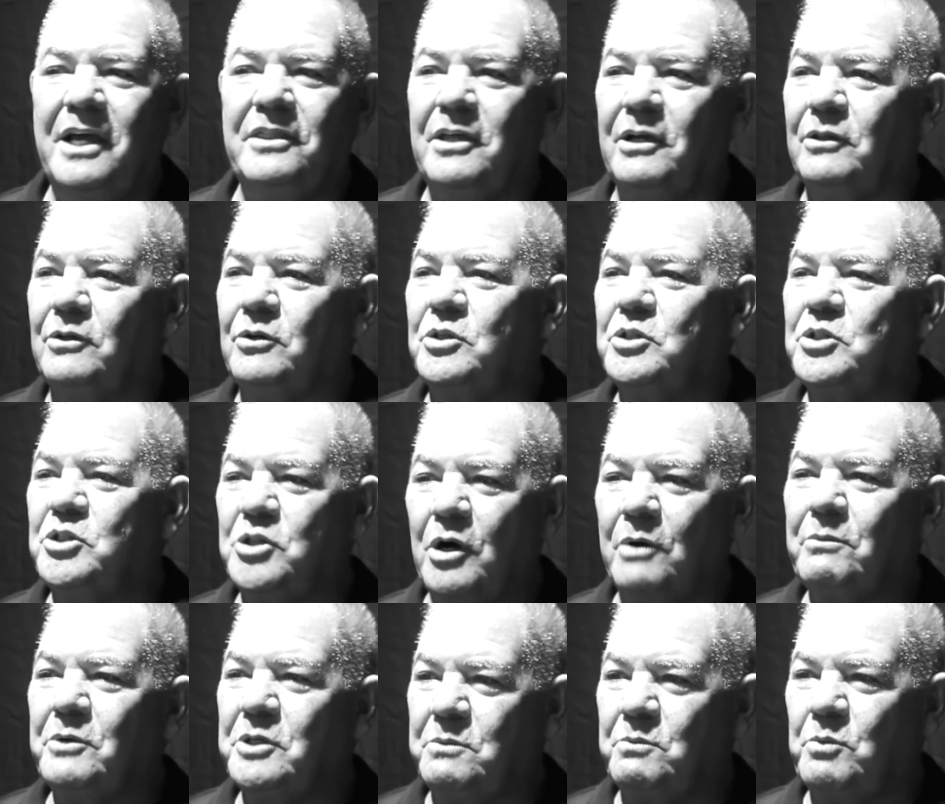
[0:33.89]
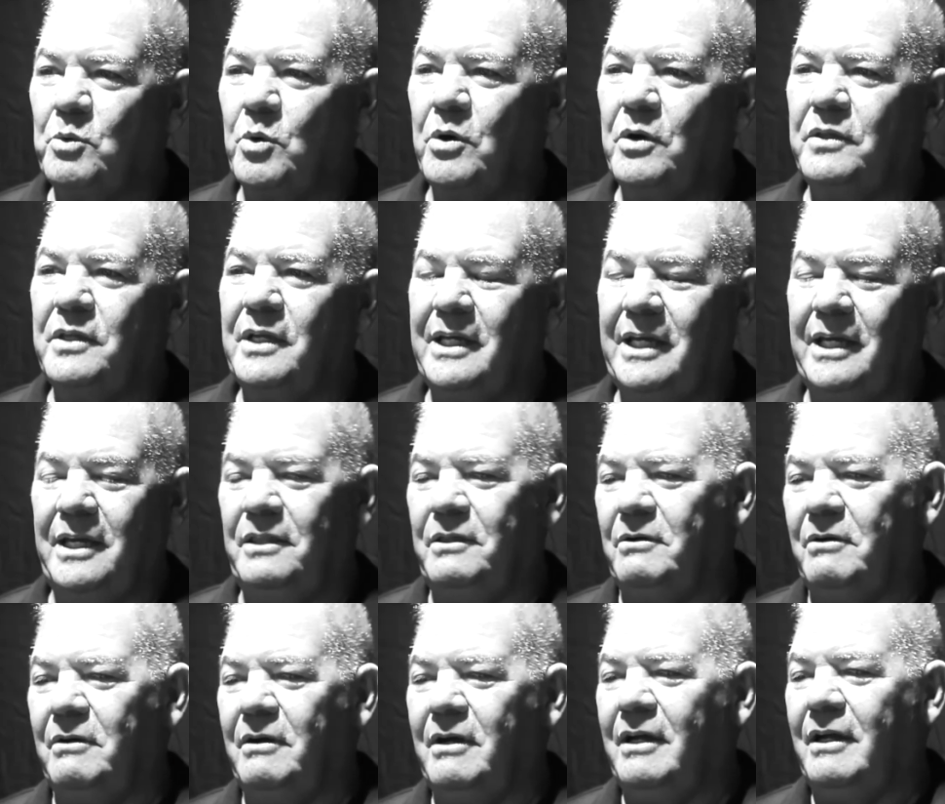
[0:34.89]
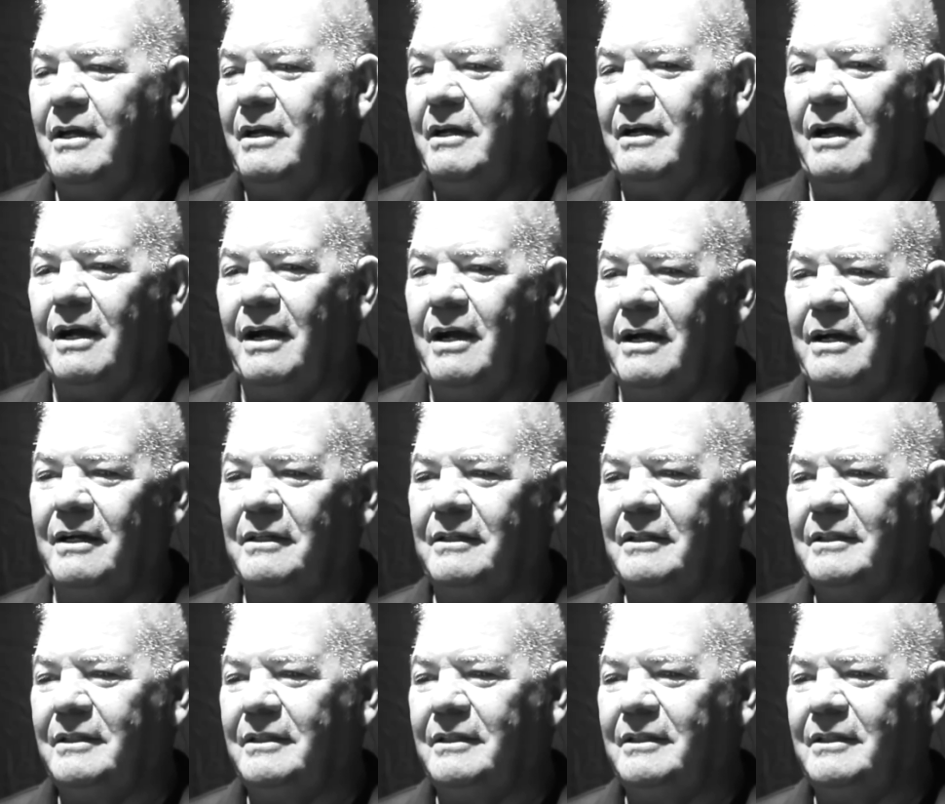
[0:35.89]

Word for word: They learn so much more than either. Uh,